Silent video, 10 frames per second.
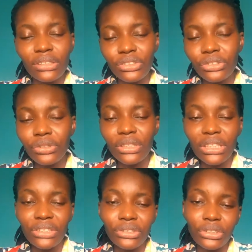The truth is
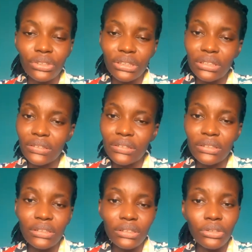that social
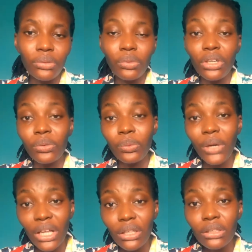distancing did not work
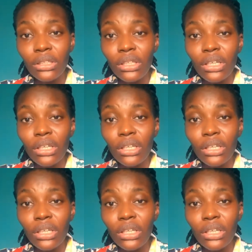well